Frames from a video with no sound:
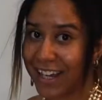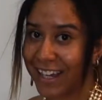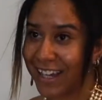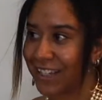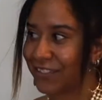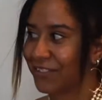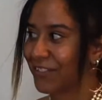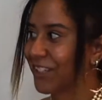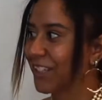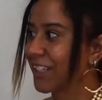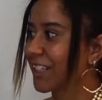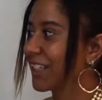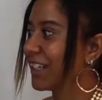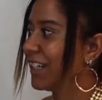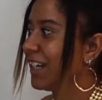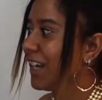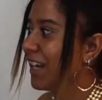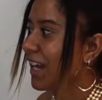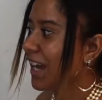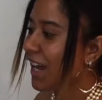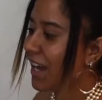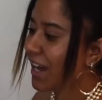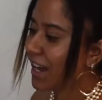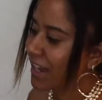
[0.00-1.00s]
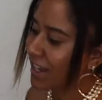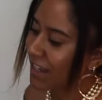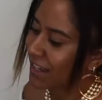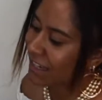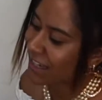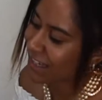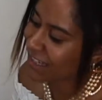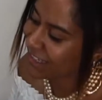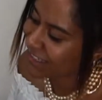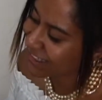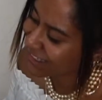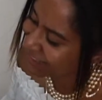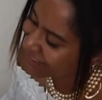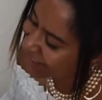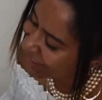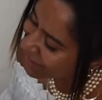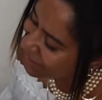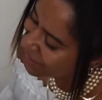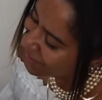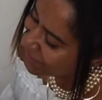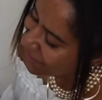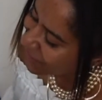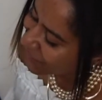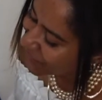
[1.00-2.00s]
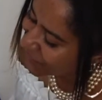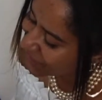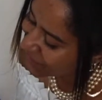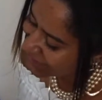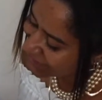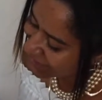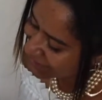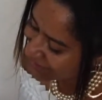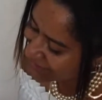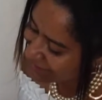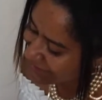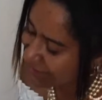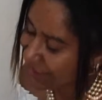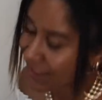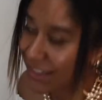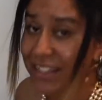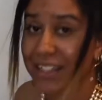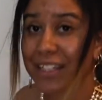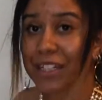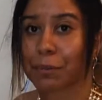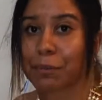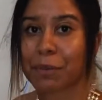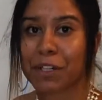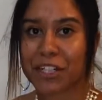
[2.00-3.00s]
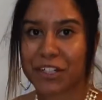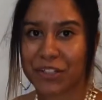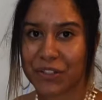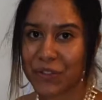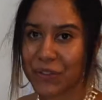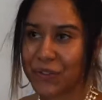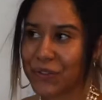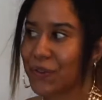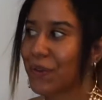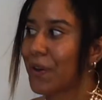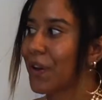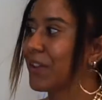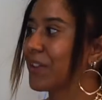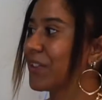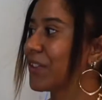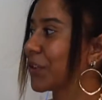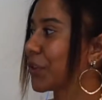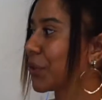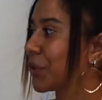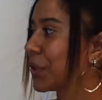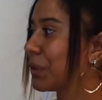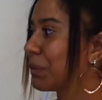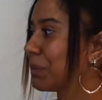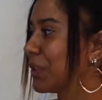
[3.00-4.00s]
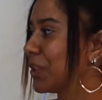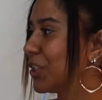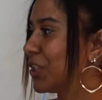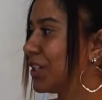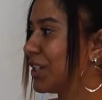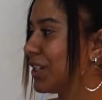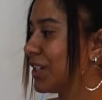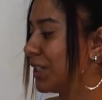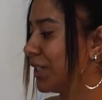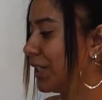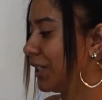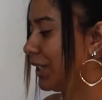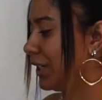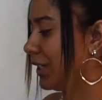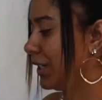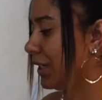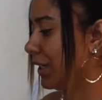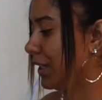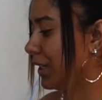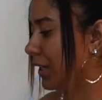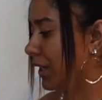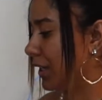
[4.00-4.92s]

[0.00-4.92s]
heavier. This is my new sewing machine.